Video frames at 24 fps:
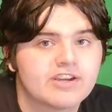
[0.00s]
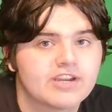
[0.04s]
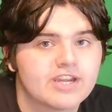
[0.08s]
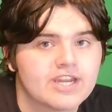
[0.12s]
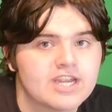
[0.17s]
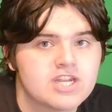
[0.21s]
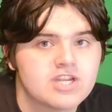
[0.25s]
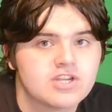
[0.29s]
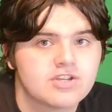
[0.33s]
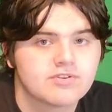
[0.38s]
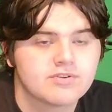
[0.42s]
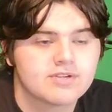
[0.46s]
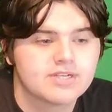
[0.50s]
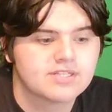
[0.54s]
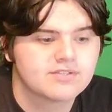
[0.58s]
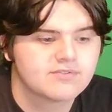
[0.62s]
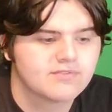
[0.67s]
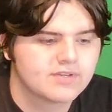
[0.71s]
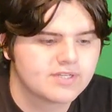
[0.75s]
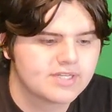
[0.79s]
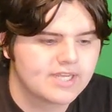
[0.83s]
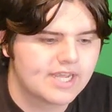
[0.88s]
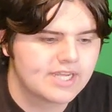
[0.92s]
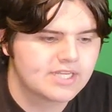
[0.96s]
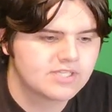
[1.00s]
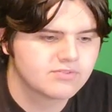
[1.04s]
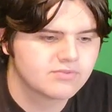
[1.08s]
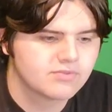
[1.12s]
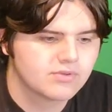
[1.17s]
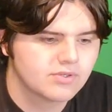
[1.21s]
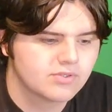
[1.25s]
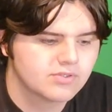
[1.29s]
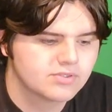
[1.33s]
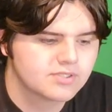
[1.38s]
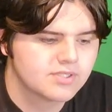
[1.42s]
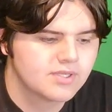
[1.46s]
injuries for dice
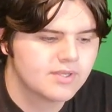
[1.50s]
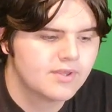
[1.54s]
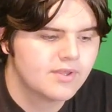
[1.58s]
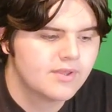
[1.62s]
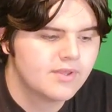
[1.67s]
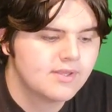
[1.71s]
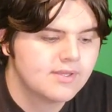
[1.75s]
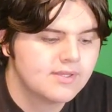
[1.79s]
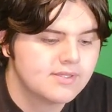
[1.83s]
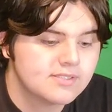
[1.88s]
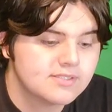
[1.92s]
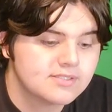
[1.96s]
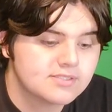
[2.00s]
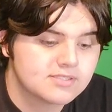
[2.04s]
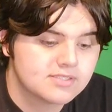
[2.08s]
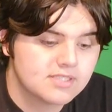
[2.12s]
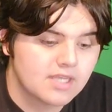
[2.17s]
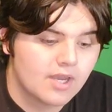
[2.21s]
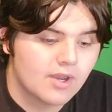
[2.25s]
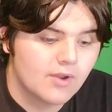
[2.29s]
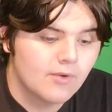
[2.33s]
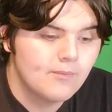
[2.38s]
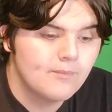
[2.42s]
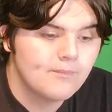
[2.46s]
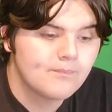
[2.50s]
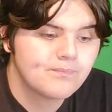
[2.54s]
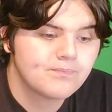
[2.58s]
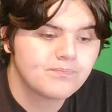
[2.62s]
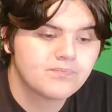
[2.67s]
rolls. So,